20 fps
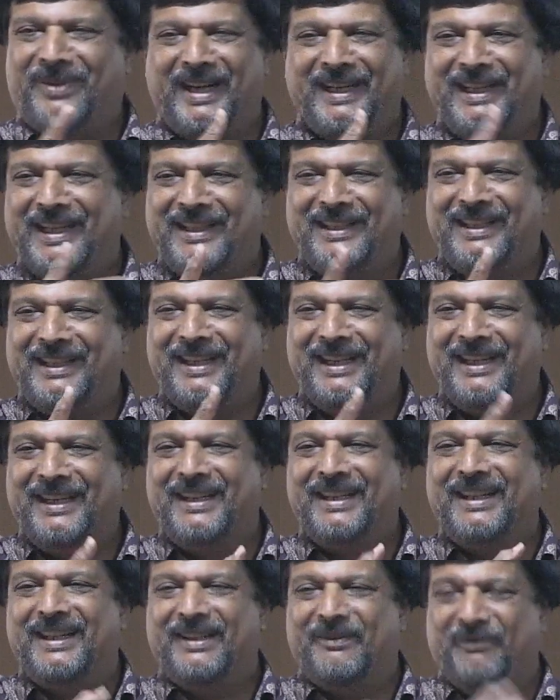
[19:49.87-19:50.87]
identity
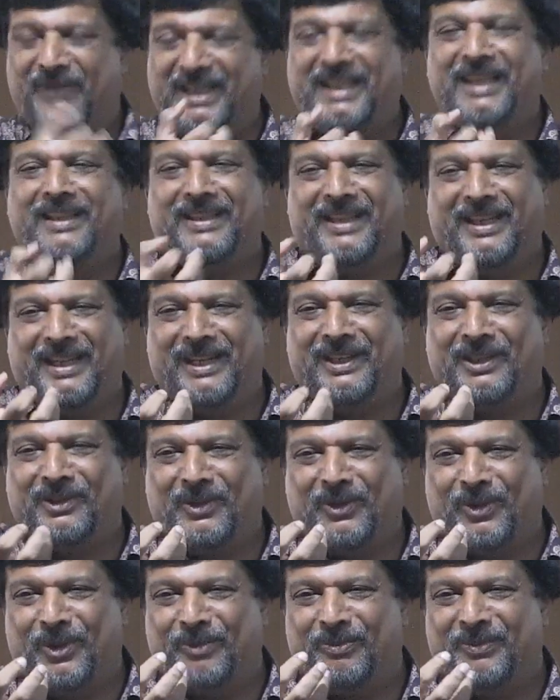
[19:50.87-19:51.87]
within the
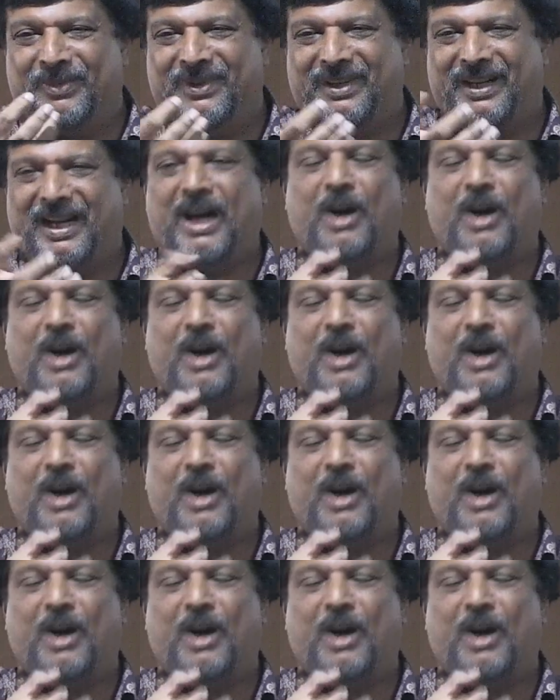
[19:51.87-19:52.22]
in-group.